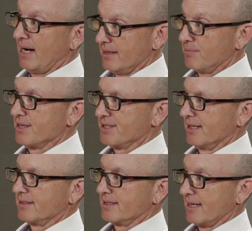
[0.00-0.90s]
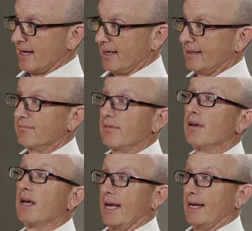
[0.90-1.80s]
by the president to say,
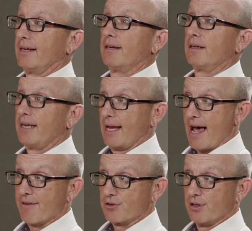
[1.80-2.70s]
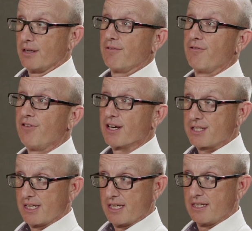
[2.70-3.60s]
hey, get after it,
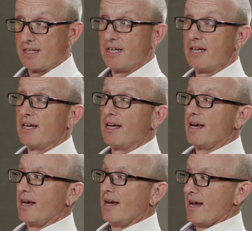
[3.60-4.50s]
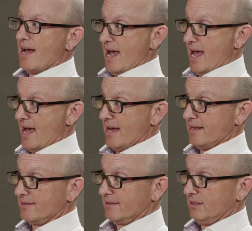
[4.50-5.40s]
fix it.
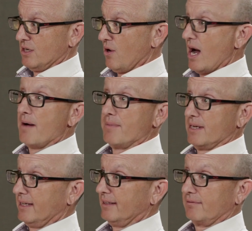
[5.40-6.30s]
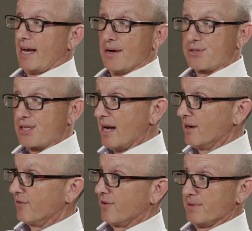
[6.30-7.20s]
And, I'm a
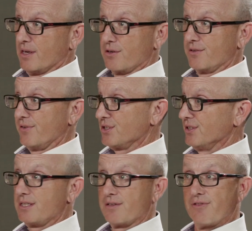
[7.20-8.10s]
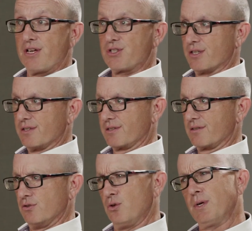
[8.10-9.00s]
outsider from the other division. These
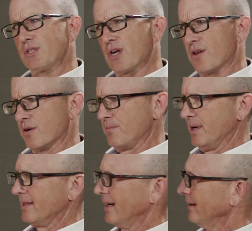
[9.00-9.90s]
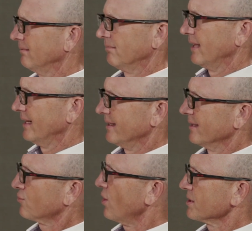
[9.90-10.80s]
divisions knew each other, but they
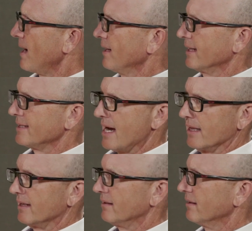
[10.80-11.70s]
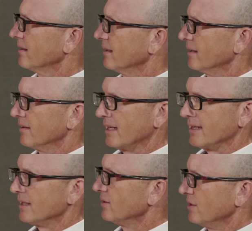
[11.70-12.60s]
didn't cross-pollinate talent.
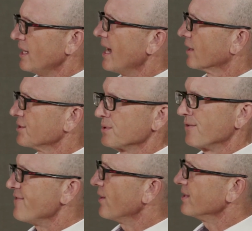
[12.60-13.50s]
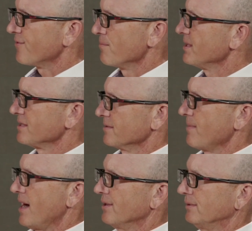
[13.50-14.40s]
They didn't, because it was a very different
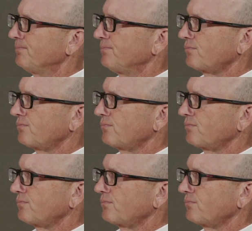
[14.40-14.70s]
business model. I